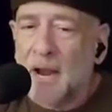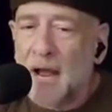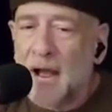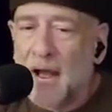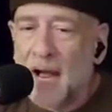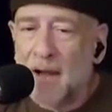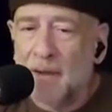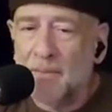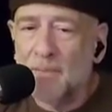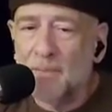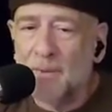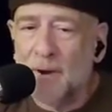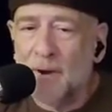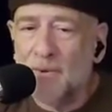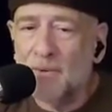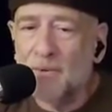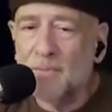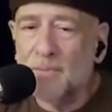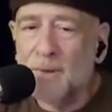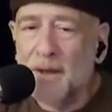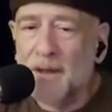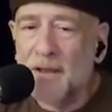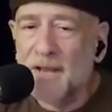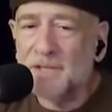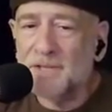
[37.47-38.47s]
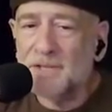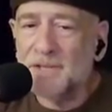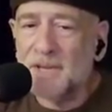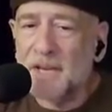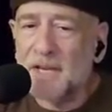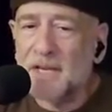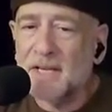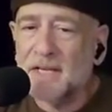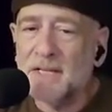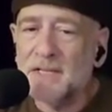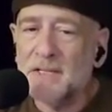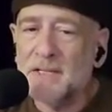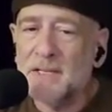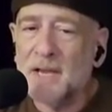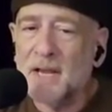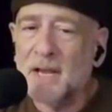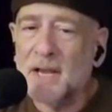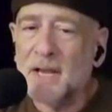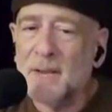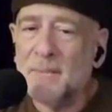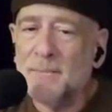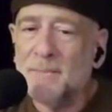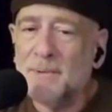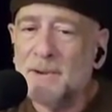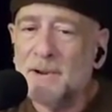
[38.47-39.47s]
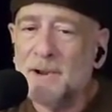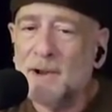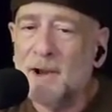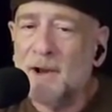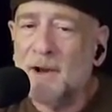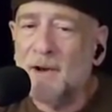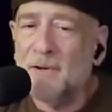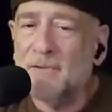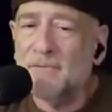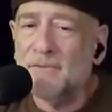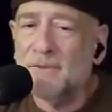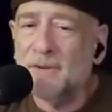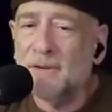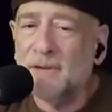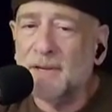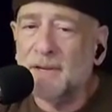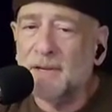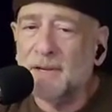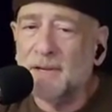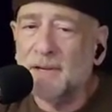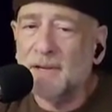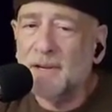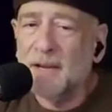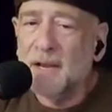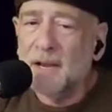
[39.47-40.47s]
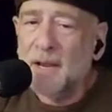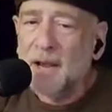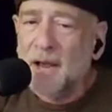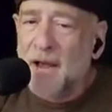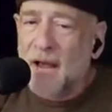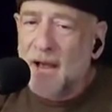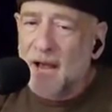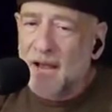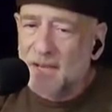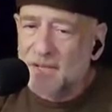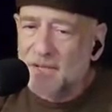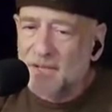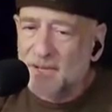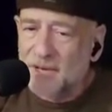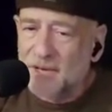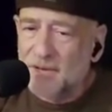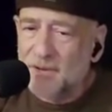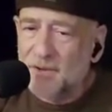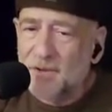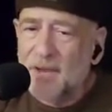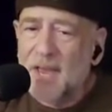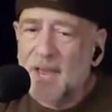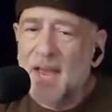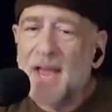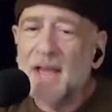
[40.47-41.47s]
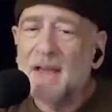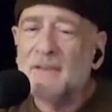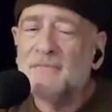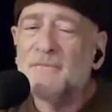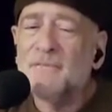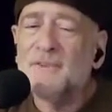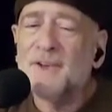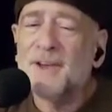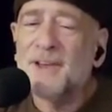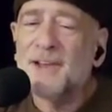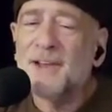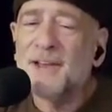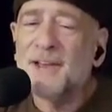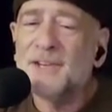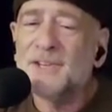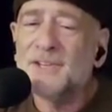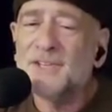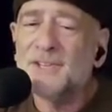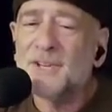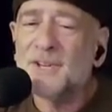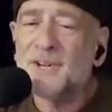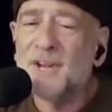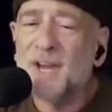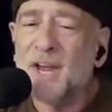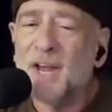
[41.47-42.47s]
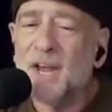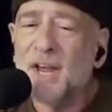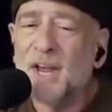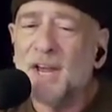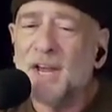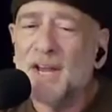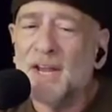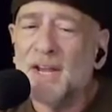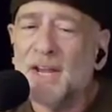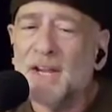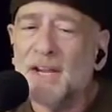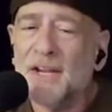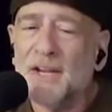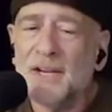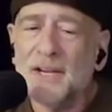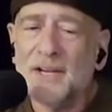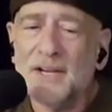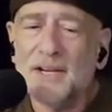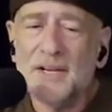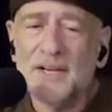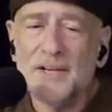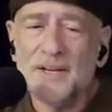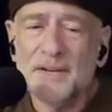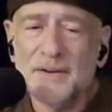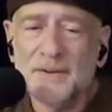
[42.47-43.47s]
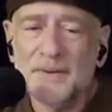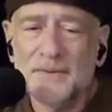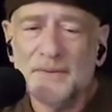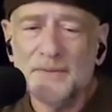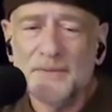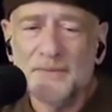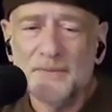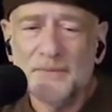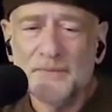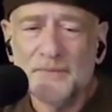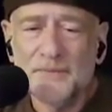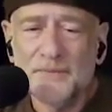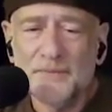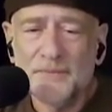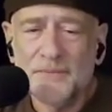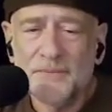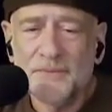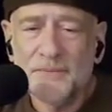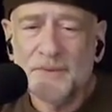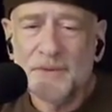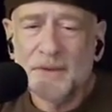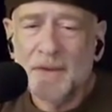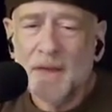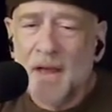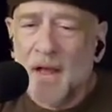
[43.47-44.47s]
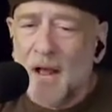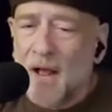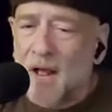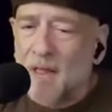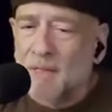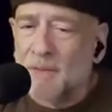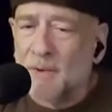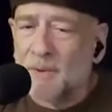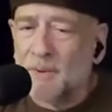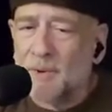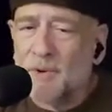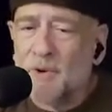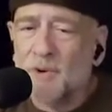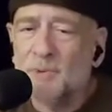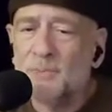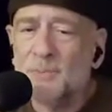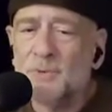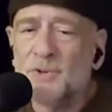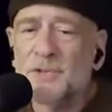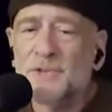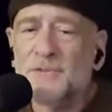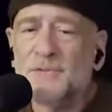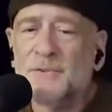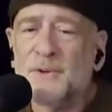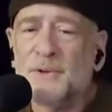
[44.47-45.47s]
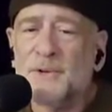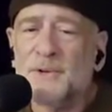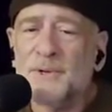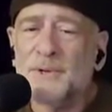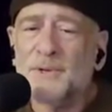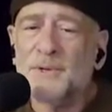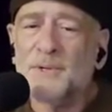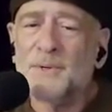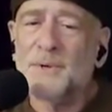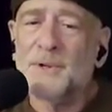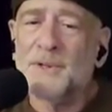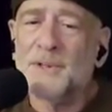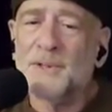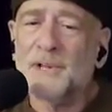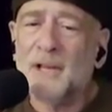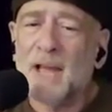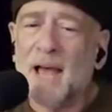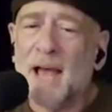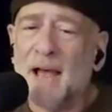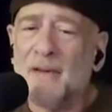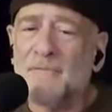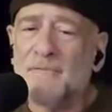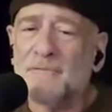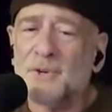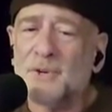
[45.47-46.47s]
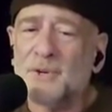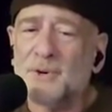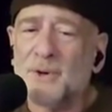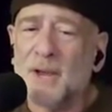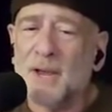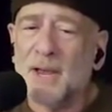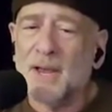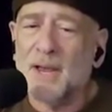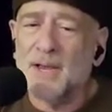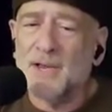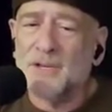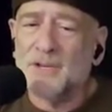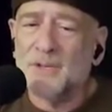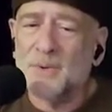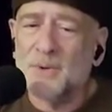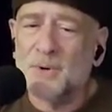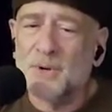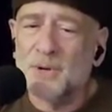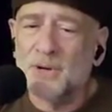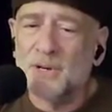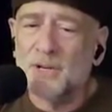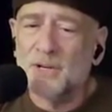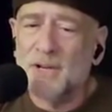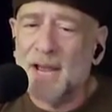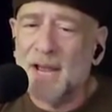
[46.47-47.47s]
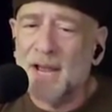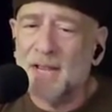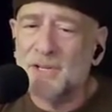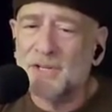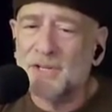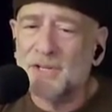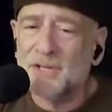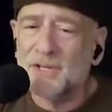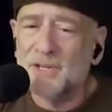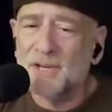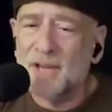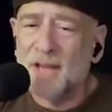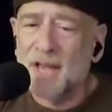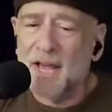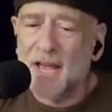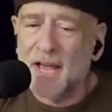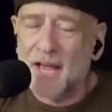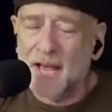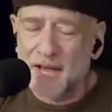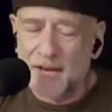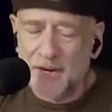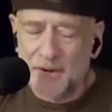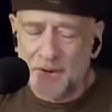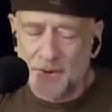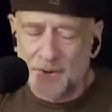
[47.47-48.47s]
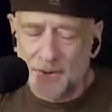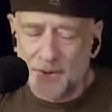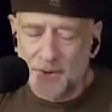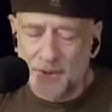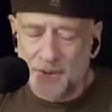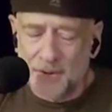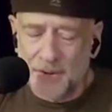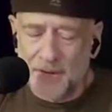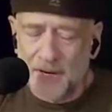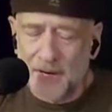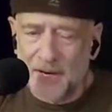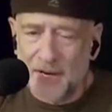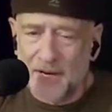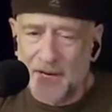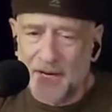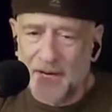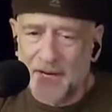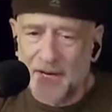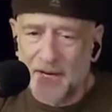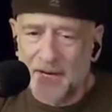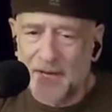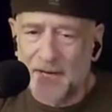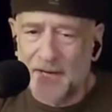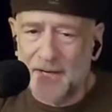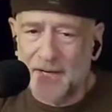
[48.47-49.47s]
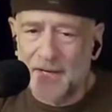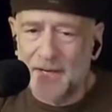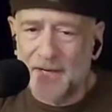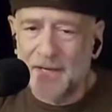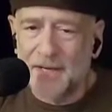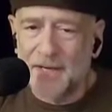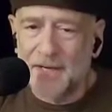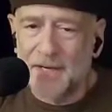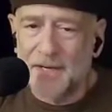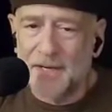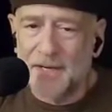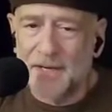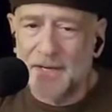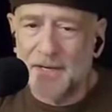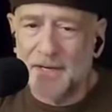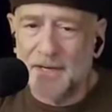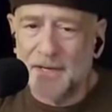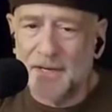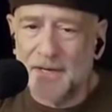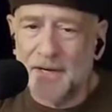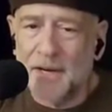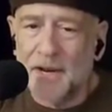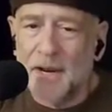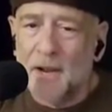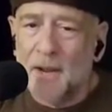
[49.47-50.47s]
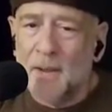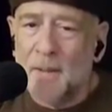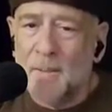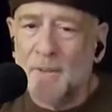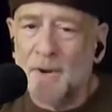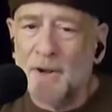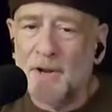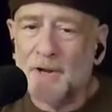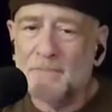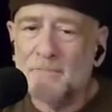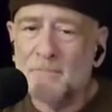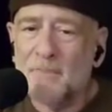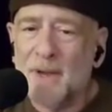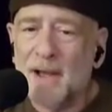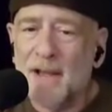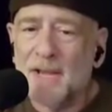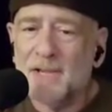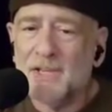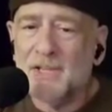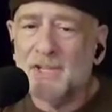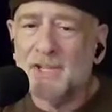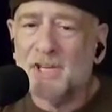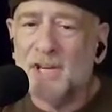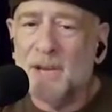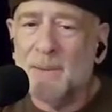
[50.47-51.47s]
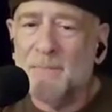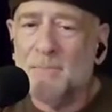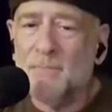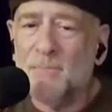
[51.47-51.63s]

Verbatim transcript: I'm on my second cup of coffee I still can't face the day. The room was filled with laughter as we danced the night away. But my sleep